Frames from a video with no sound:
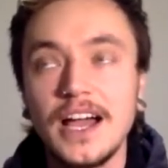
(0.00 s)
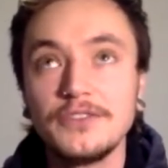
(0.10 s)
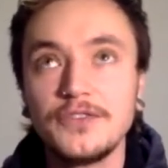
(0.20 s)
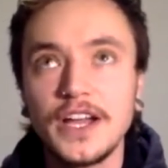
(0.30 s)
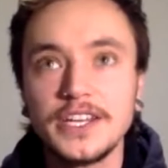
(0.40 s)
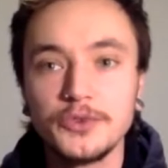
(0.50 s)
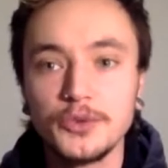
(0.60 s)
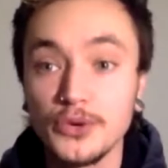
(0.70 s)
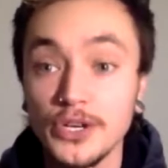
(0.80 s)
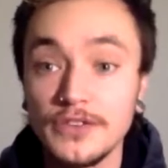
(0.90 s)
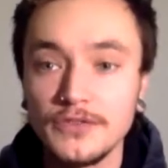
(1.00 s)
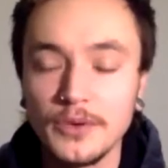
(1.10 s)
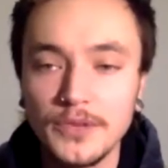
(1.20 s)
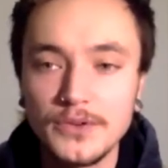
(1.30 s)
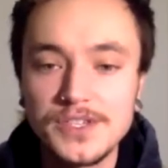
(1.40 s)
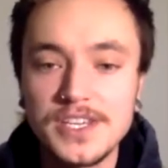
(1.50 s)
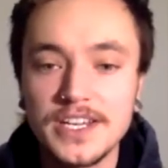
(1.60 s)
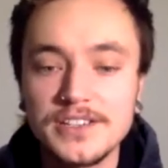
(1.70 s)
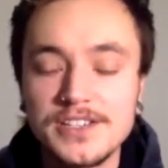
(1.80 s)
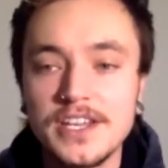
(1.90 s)
finding reprieve from those
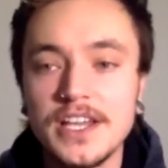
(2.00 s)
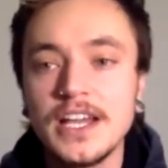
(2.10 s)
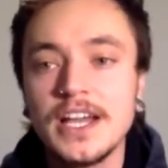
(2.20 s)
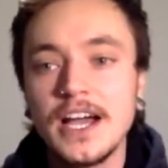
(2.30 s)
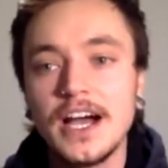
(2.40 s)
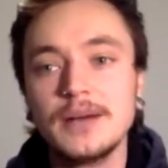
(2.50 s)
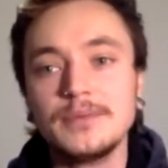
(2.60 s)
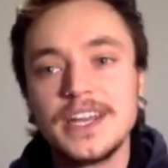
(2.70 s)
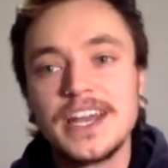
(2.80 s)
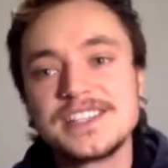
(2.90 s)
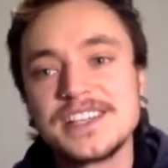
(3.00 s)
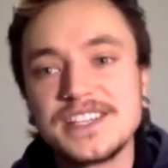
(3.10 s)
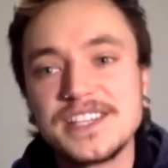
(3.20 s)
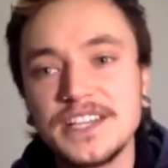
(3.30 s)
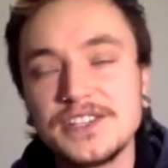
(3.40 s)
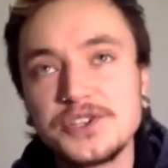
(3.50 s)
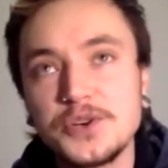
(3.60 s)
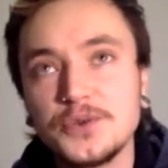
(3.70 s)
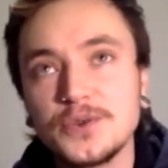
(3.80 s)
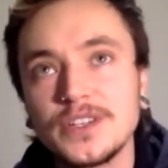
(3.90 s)
things. And as I said,
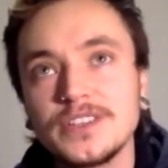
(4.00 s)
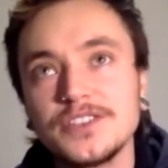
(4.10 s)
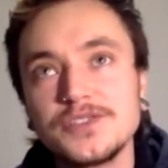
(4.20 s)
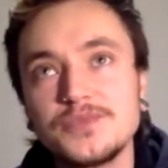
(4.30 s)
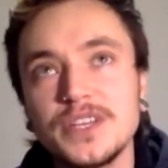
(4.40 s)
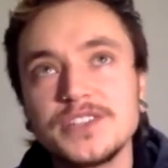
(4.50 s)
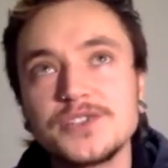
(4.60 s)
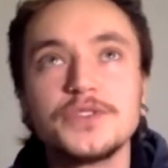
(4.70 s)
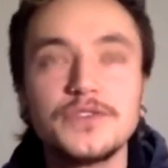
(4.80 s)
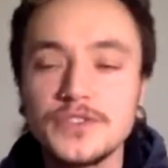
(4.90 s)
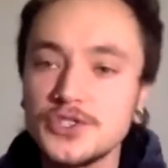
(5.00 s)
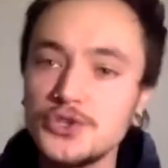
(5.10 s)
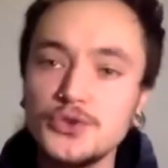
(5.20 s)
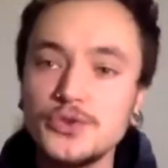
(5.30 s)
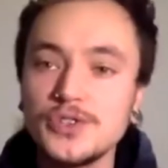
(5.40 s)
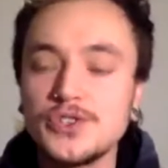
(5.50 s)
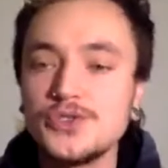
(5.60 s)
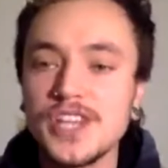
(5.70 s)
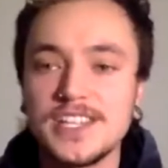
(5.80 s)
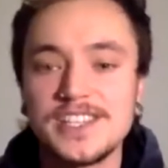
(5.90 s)
so there's been sort of two
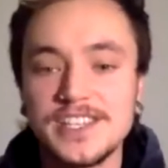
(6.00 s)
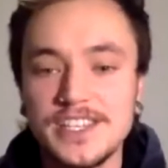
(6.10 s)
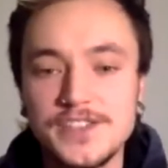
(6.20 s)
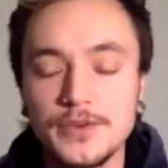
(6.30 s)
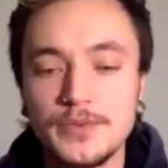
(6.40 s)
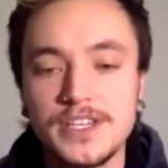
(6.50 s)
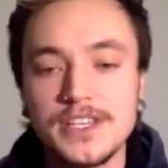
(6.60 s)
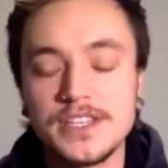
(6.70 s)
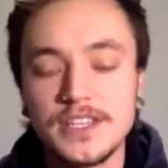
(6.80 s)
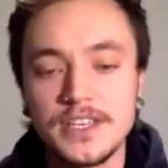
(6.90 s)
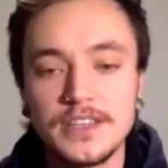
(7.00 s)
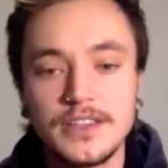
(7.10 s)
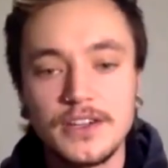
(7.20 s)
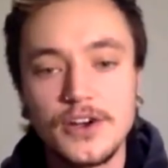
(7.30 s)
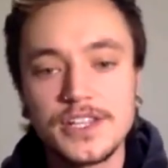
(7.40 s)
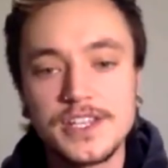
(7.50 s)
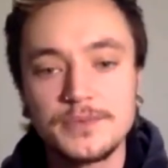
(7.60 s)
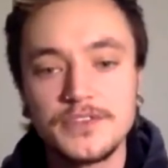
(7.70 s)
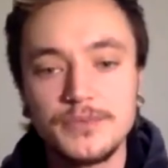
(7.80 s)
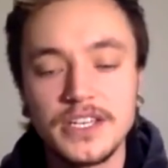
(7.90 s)
sides to this for me, is the concept
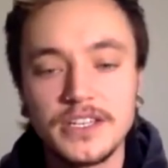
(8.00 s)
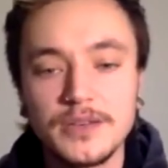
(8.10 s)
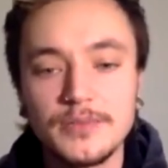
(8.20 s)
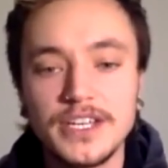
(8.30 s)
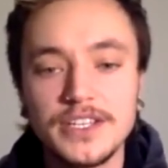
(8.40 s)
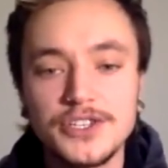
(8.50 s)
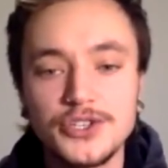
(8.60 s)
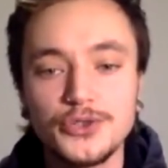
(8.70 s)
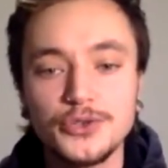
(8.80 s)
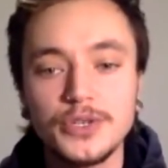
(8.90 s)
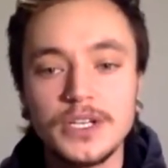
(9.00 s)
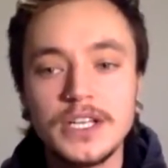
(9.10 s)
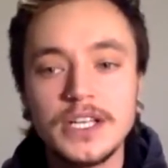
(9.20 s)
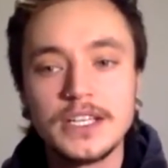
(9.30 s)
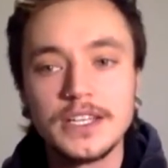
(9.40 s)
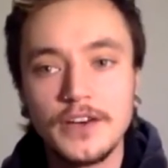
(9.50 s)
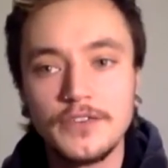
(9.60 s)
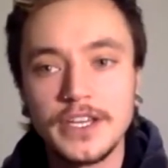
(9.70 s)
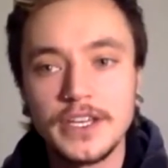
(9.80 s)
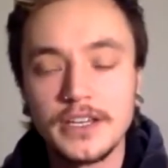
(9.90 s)
of being committed to
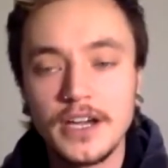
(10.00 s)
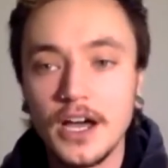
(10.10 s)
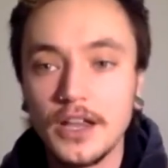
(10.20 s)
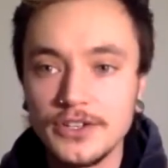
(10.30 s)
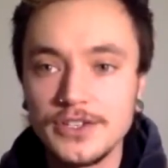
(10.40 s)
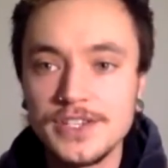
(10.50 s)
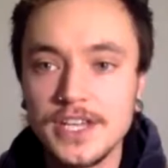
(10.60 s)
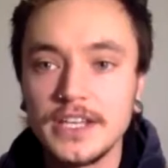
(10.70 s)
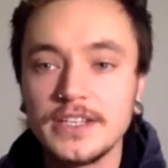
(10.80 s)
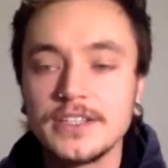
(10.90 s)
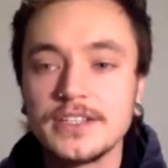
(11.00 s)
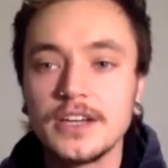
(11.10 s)
loving others and